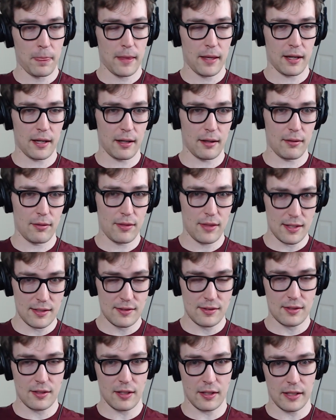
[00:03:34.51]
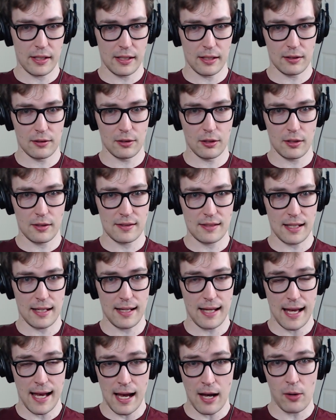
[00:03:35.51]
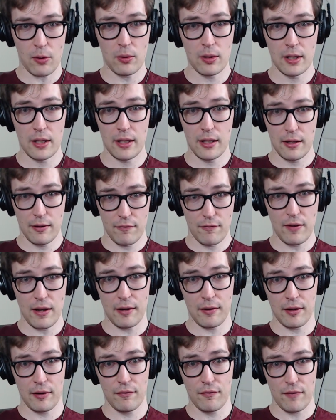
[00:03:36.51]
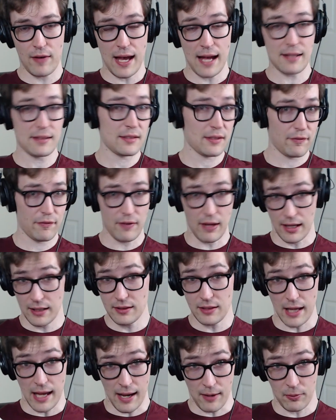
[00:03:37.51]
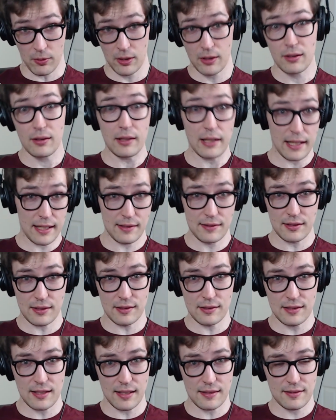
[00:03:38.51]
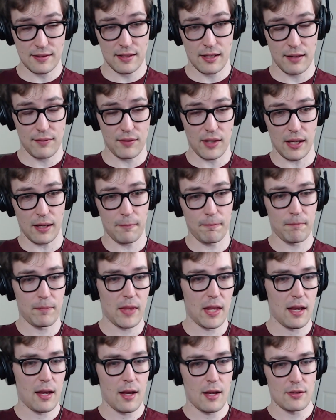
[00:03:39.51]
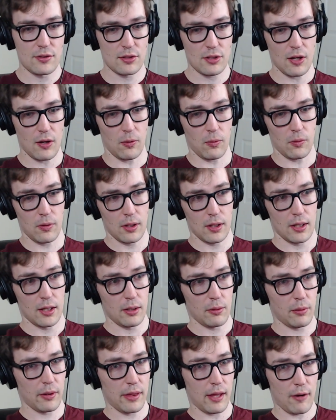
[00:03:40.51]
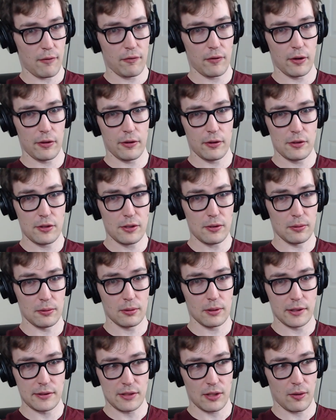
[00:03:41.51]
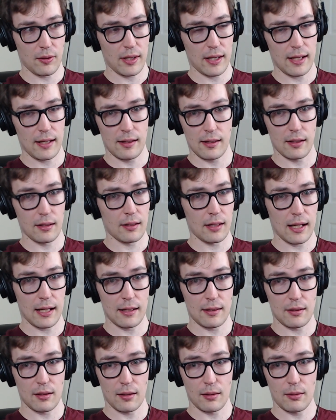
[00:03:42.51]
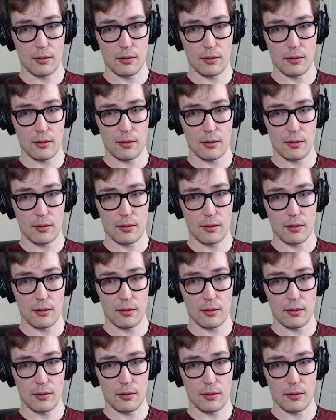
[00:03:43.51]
Uh, this study looks at how varying fats affect our insulin sensitivity. So, without further ado, let's go ahead and, and